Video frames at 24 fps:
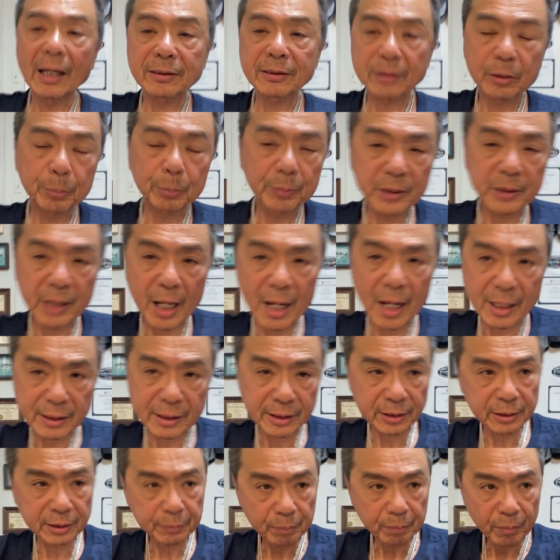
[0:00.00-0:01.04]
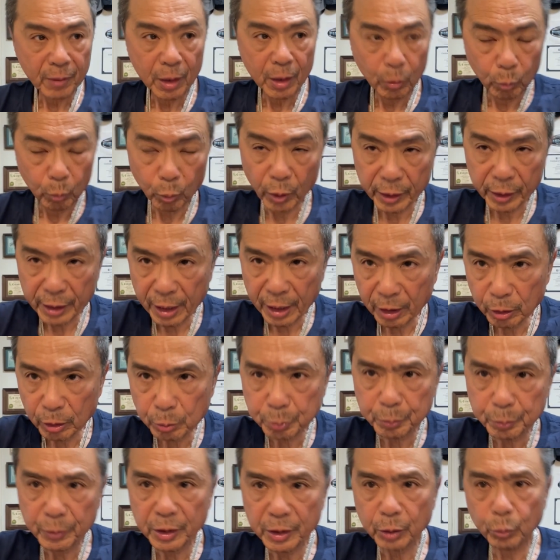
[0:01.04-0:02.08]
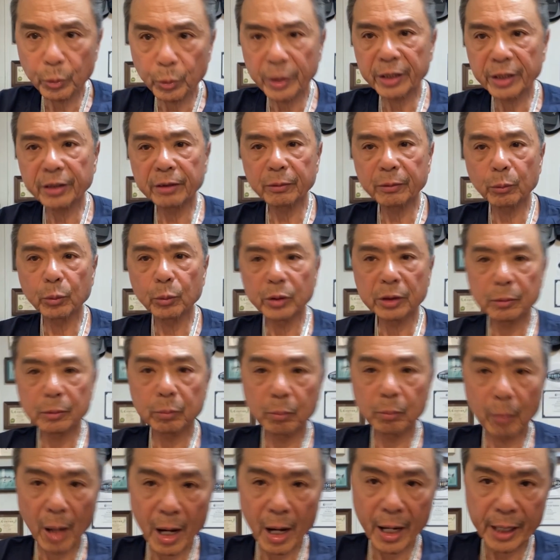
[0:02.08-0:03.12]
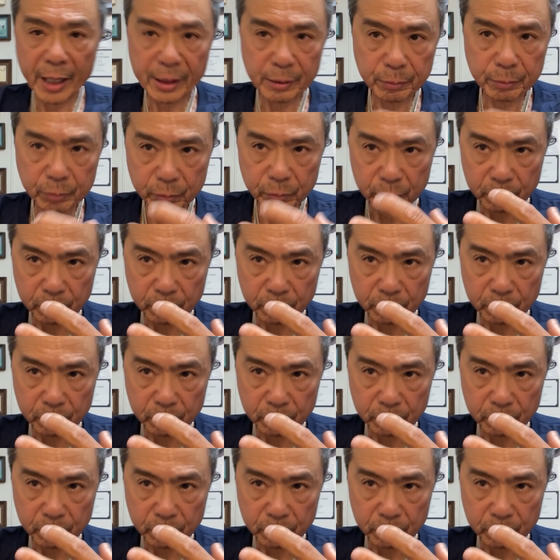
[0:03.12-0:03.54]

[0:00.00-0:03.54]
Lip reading: To be honest, what helped me with my